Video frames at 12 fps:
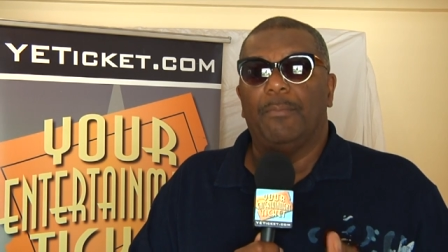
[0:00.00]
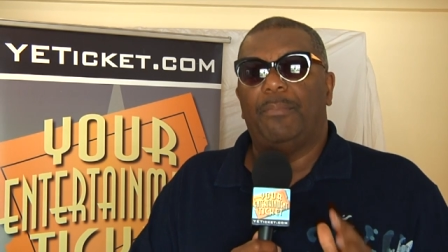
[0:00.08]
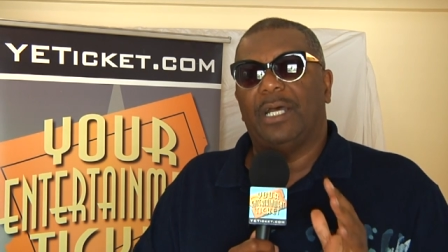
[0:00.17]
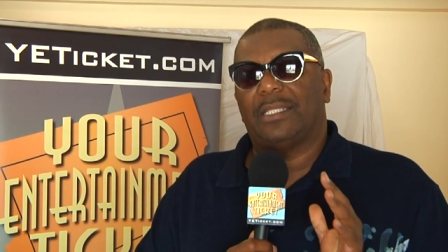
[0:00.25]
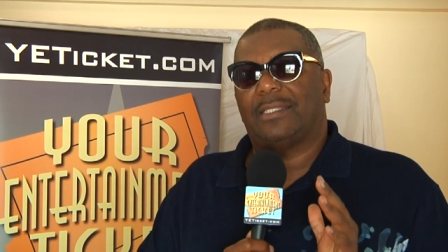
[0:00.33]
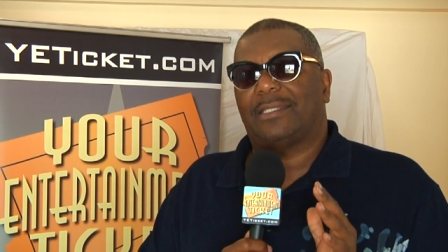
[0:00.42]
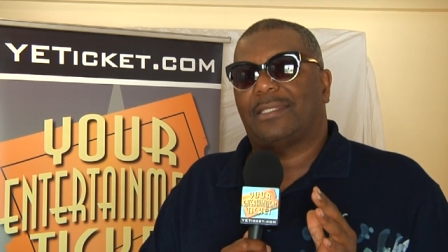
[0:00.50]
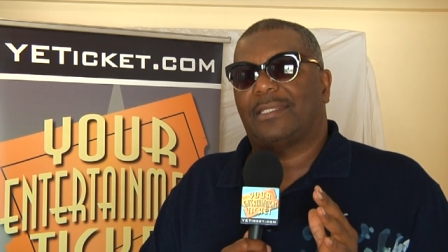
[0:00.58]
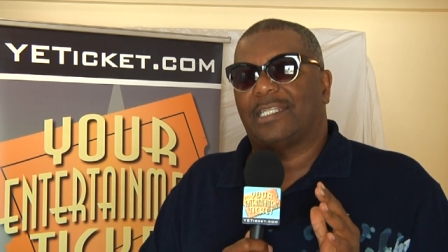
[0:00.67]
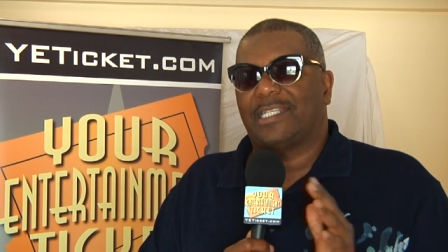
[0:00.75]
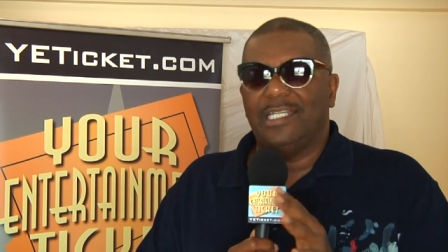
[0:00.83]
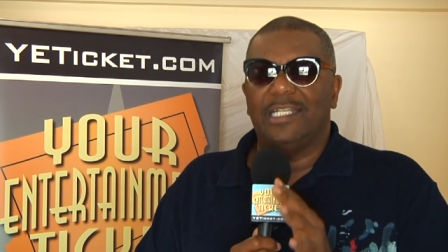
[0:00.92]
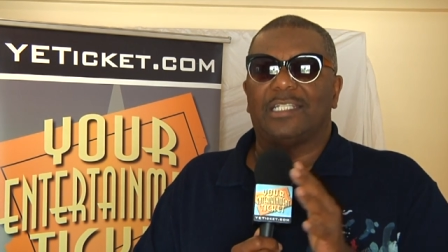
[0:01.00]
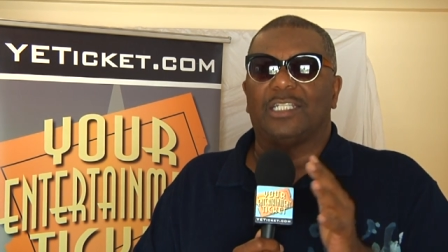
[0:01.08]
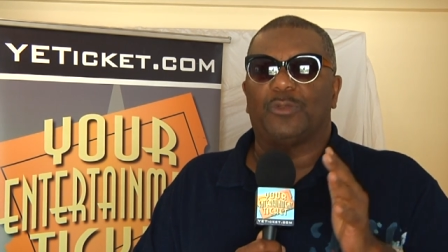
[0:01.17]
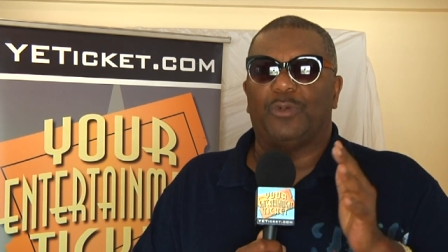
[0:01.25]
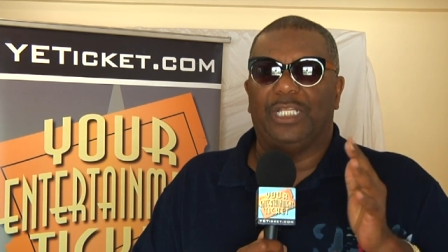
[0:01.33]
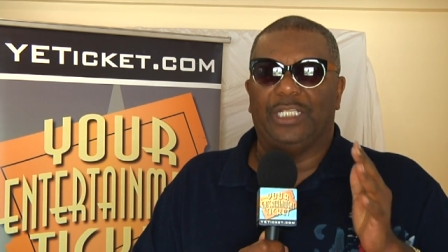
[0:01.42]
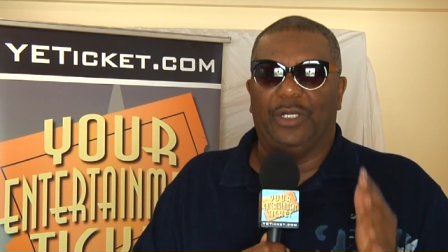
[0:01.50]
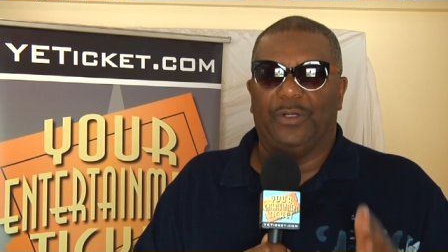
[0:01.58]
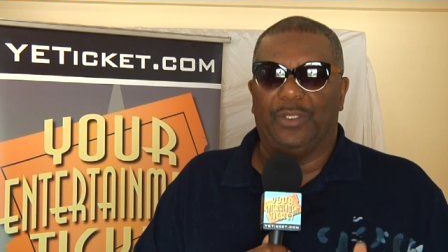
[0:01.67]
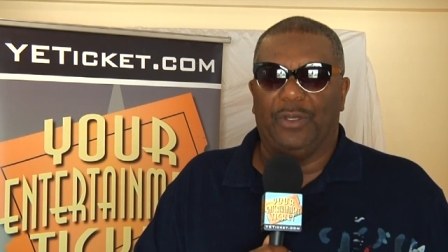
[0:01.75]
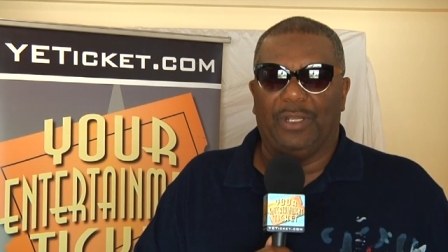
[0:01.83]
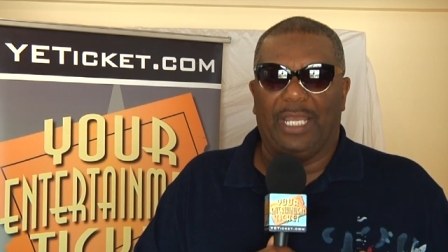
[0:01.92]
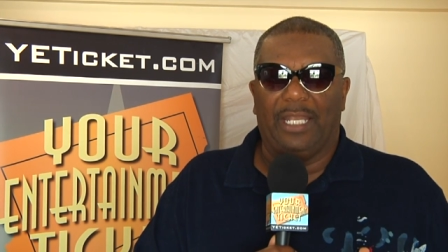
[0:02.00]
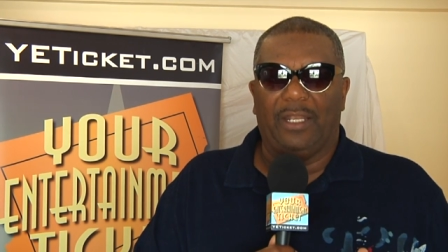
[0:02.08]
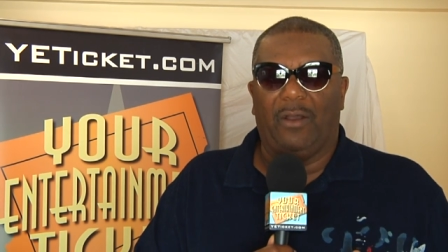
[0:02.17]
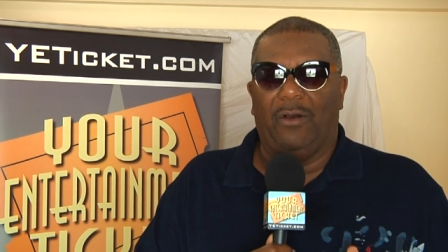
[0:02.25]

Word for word: but the citizens really don't know that.